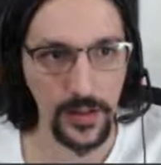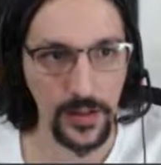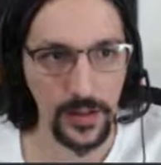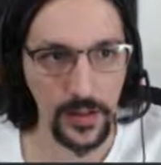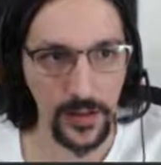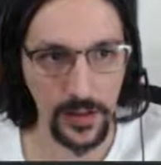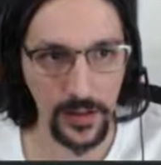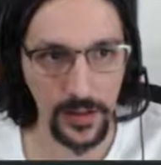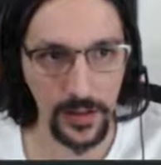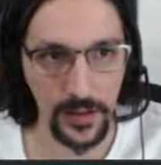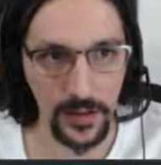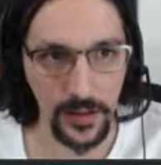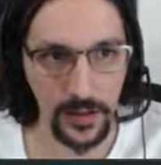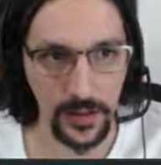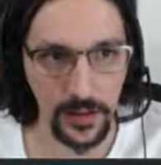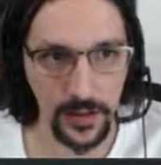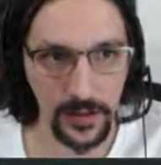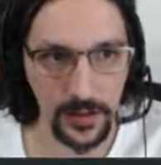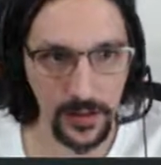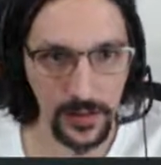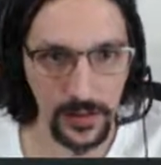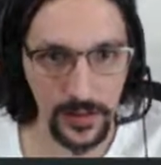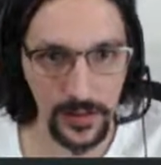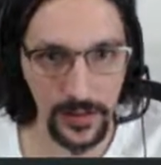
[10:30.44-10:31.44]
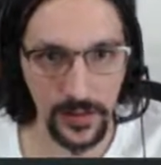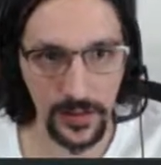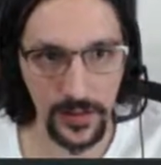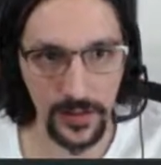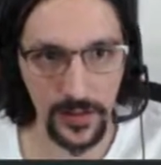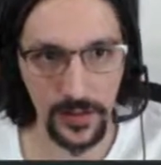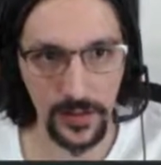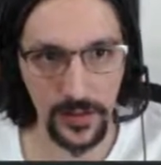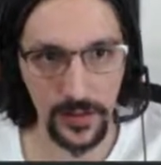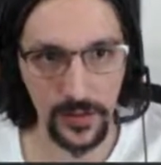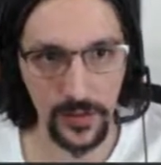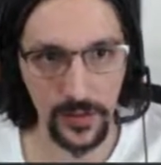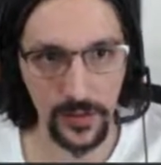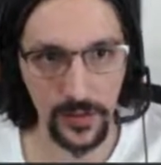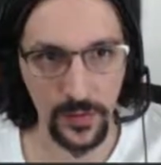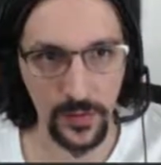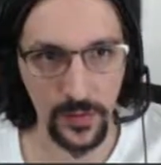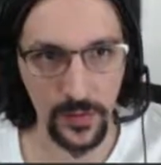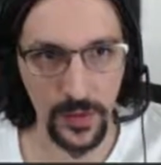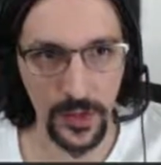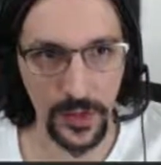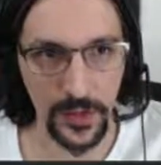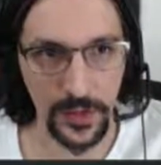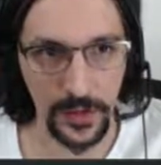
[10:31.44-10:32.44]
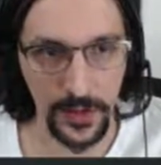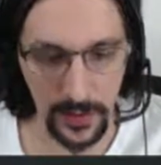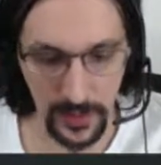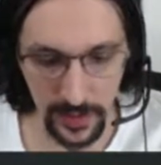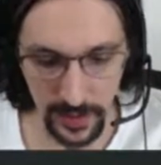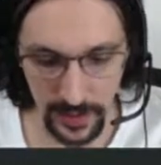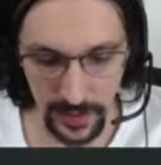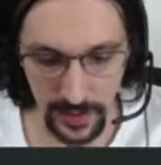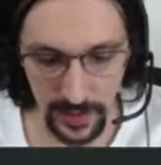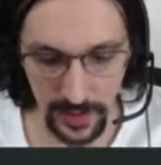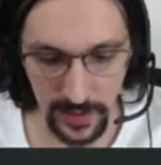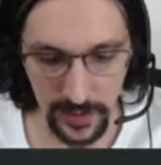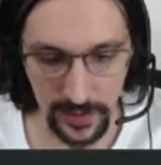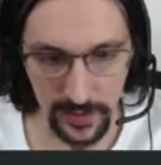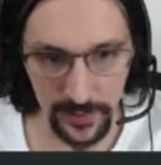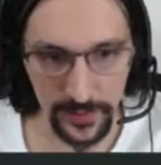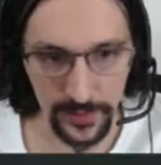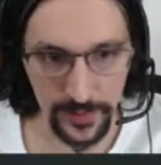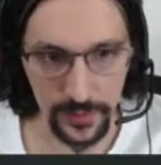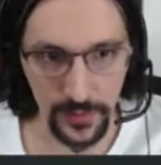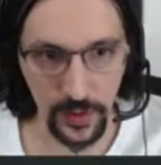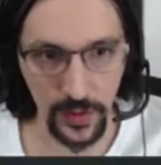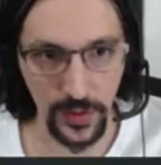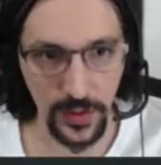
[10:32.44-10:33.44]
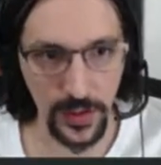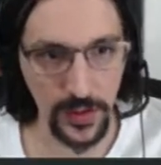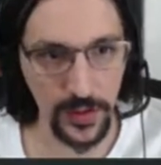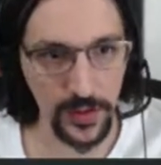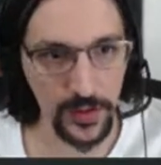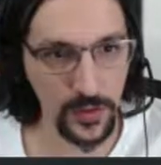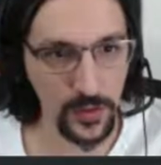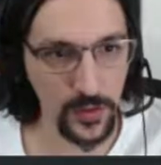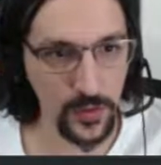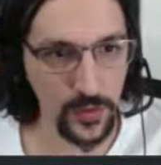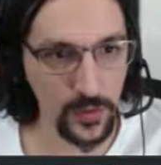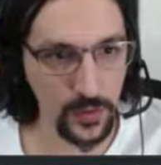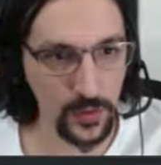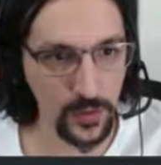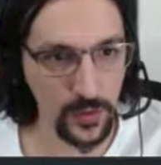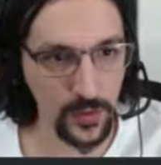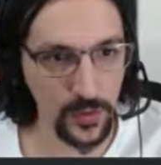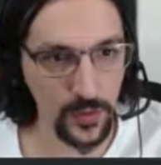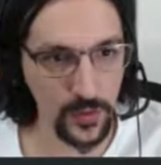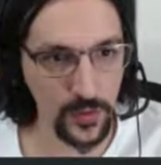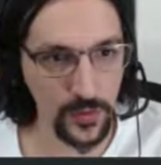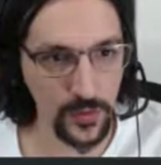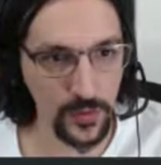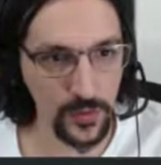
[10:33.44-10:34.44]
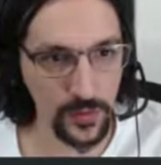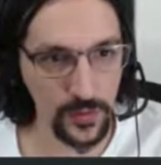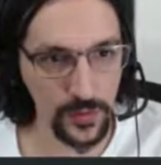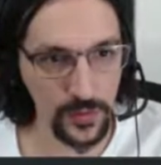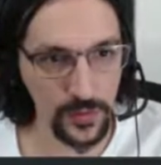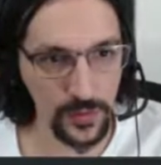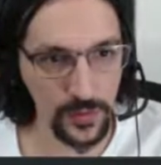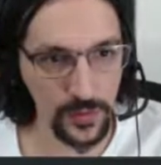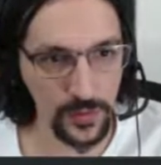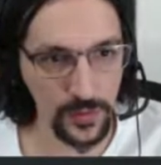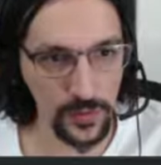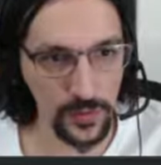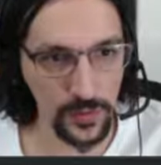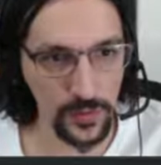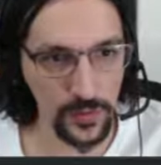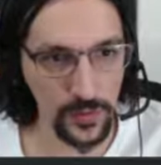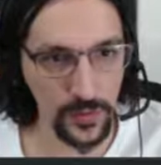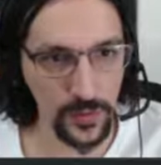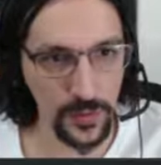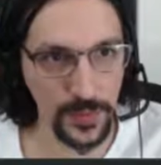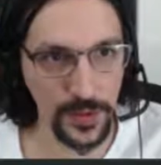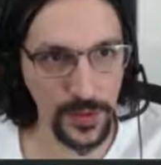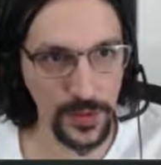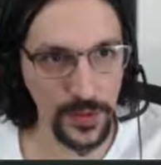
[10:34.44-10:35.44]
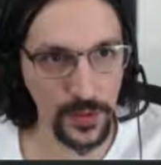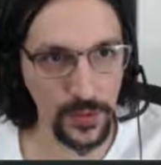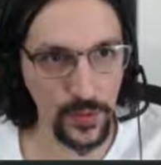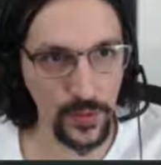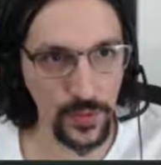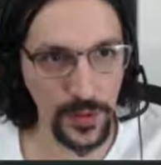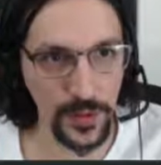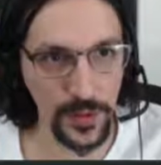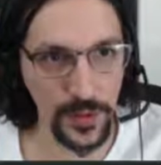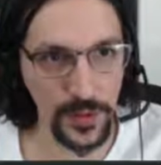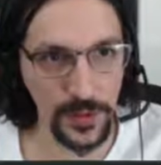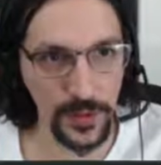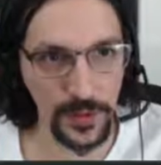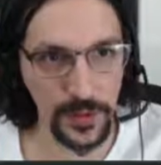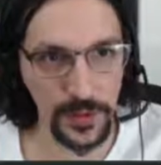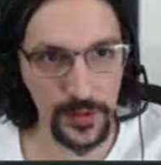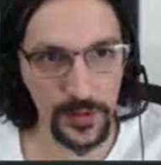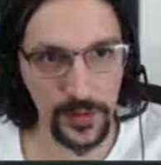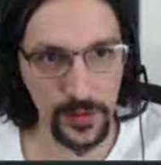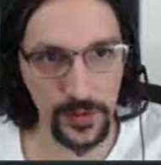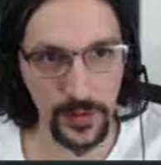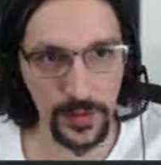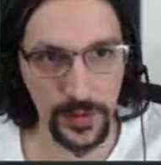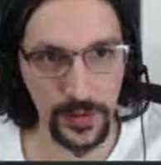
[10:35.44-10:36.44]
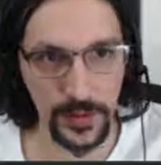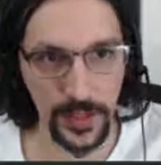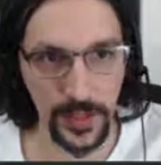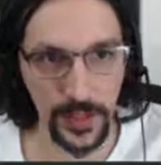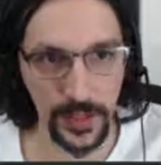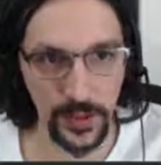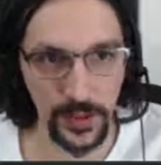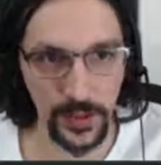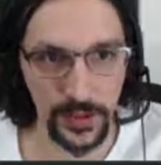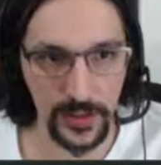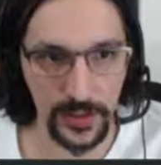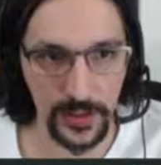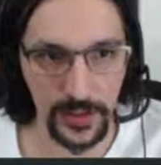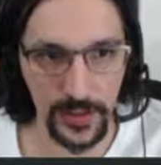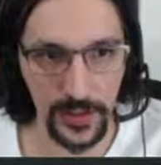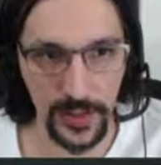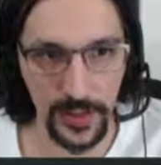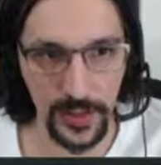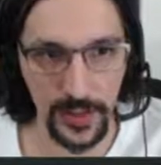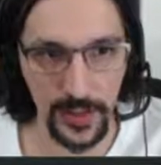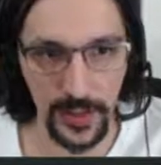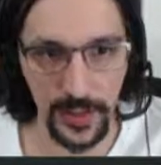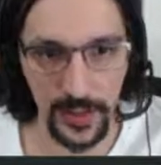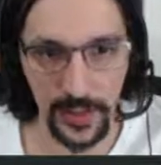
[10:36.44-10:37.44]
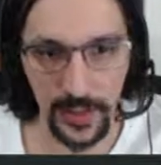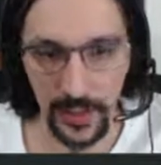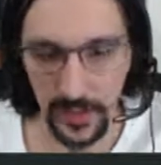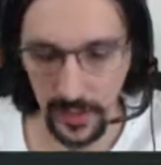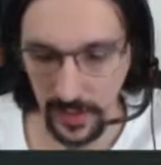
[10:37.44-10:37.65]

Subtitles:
It's right there. Okay, so vote bits 1, transactions there.